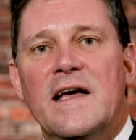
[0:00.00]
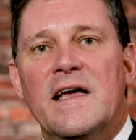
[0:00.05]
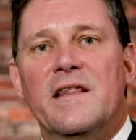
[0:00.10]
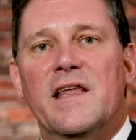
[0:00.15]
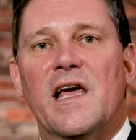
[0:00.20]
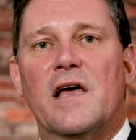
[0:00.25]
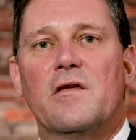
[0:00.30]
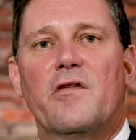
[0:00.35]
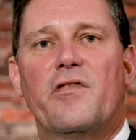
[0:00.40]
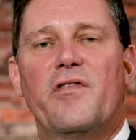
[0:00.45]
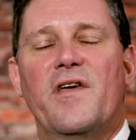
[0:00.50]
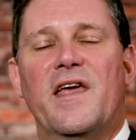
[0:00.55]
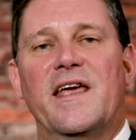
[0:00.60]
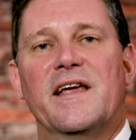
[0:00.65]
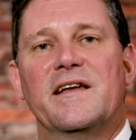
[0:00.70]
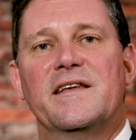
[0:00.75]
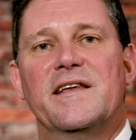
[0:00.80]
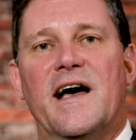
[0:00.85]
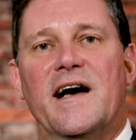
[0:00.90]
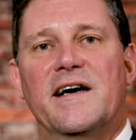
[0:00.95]
The other thing
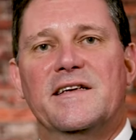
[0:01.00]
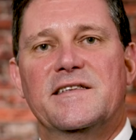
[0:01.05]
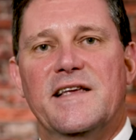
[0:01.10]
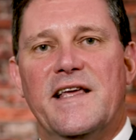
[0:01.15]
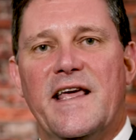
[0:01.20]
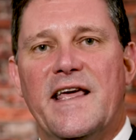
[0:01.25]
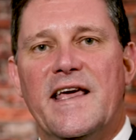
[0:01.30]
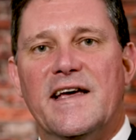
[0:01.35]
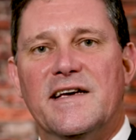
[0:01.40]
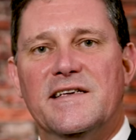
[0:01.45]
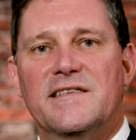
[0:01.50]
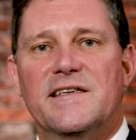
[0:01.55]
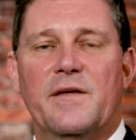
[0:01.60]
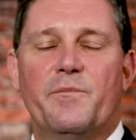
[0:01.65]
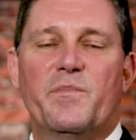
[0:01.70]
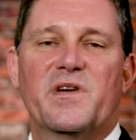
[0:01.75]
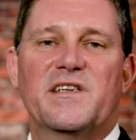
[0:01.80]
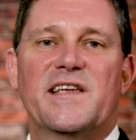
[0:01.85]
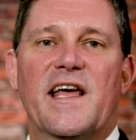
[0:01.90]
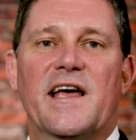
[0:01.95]
it does is
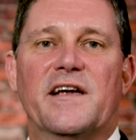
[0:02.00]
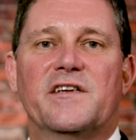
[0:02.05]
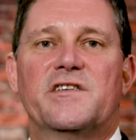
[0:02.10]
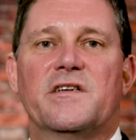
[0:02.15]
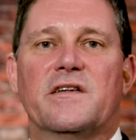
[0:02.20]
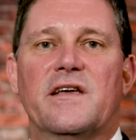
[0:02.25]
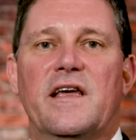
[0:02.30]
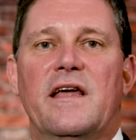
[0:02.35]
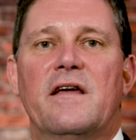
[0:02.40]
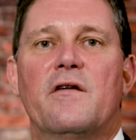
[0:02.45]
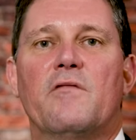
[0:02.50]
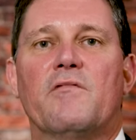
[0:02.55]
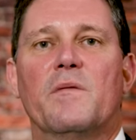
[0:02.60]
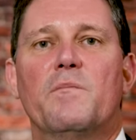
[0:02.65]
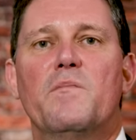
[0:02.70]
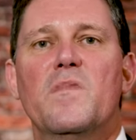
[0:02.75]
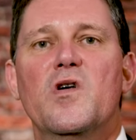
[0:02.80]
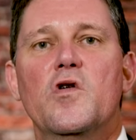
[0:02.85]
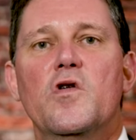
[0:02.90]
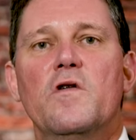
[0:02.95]
it potentially
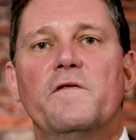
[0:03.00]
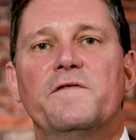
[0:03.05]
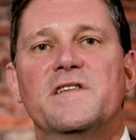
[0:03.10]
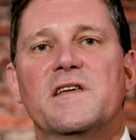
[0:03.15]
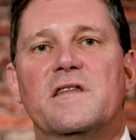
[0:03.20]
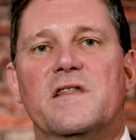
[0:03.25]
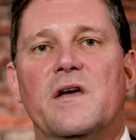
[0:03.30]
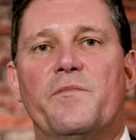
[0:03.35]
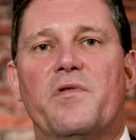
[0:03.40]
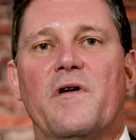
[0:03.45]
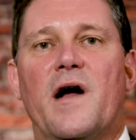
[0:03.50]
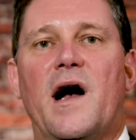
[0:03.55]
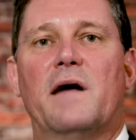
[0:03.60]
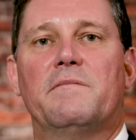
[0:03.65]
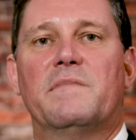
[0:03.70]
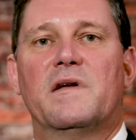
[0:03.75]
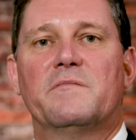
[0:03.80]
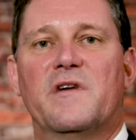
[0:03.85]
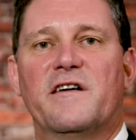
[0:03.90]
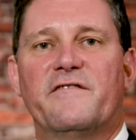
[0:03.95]
removes the
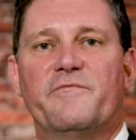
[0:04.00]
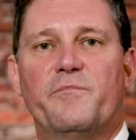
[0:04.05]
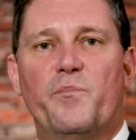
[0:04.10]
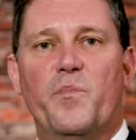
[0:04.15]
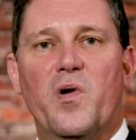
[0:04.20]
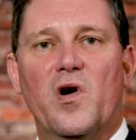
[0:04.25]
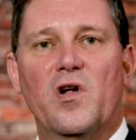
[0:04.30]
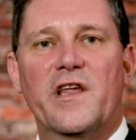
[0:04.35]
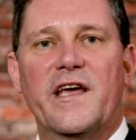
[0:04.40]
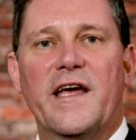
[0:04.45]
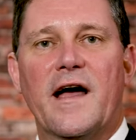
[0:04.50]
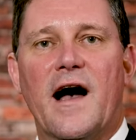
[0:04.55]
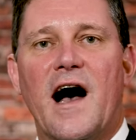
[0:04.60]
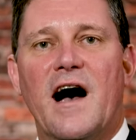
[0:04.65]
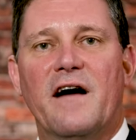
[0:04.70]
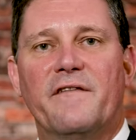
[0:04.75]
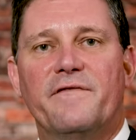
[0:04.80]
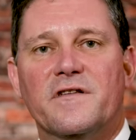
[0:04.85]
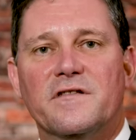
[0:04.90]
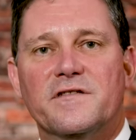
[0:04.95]
problem of bully
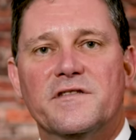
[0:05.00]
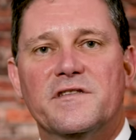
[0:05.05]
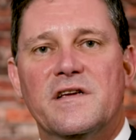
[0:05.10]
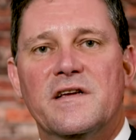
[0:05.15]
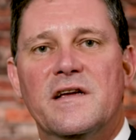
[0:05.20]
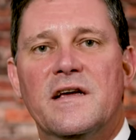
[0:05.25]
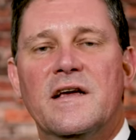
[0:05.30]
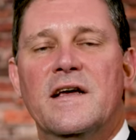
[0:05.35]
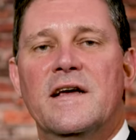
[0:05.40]
offers.